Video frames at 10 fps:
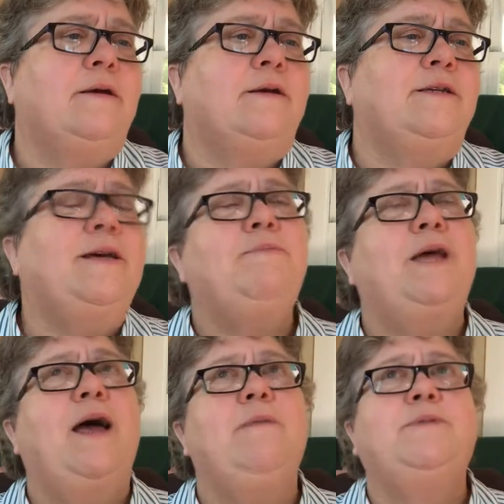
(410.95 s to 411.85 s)

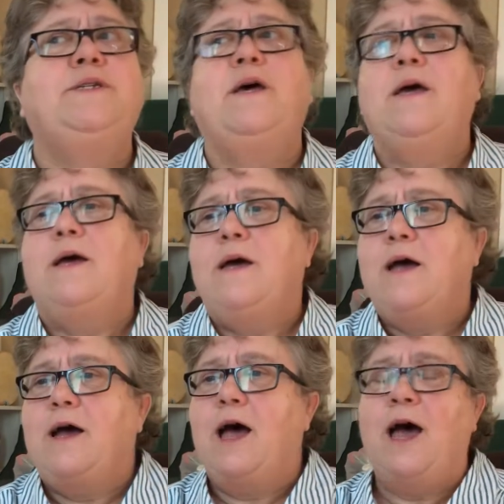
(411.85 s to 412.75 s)
Sometimes
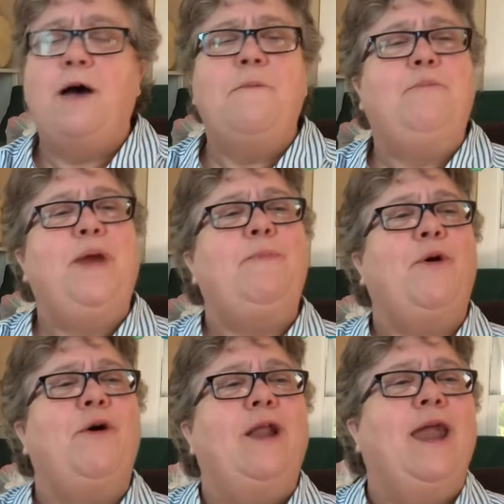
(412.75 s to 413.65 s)

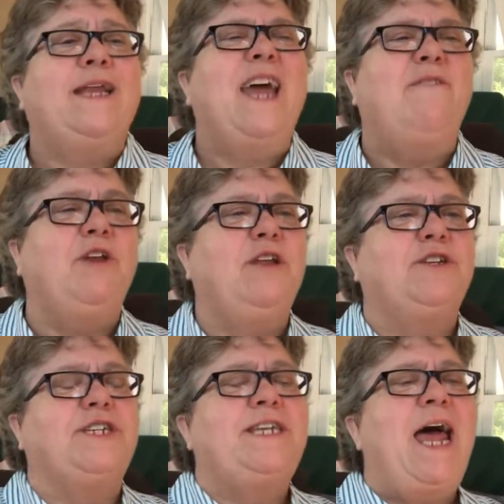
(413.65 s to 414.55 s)
people like to have a little
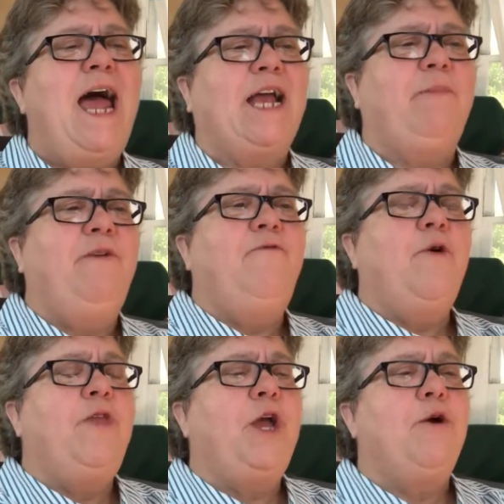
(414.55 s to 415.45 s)
snack before
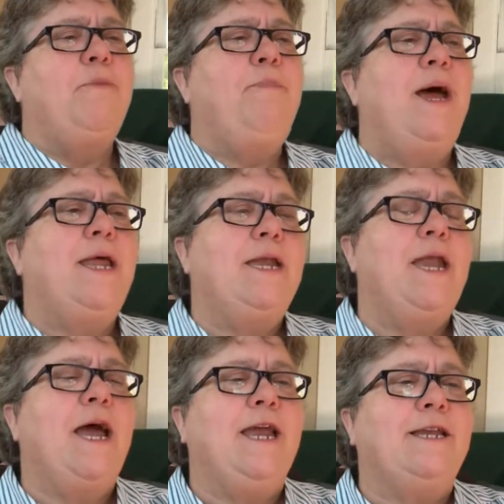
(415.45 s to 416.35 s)
they go to bed at
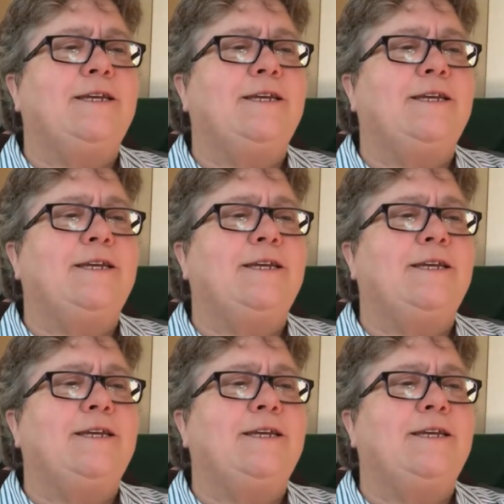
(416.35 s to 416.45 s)
night.